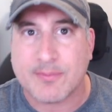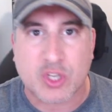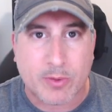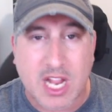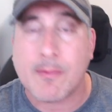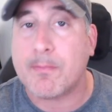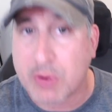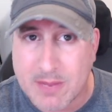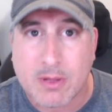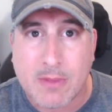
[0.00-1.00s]
So become a
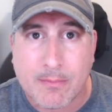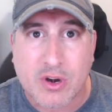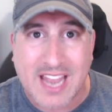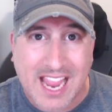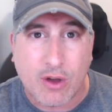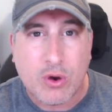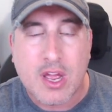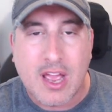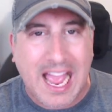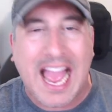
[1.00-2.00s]
premium member now
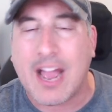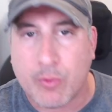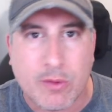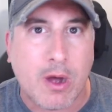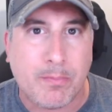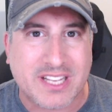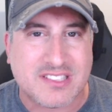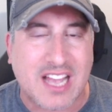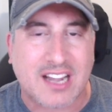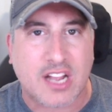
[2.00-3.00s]
at
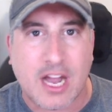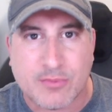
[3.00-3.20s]
wewantpicks.com.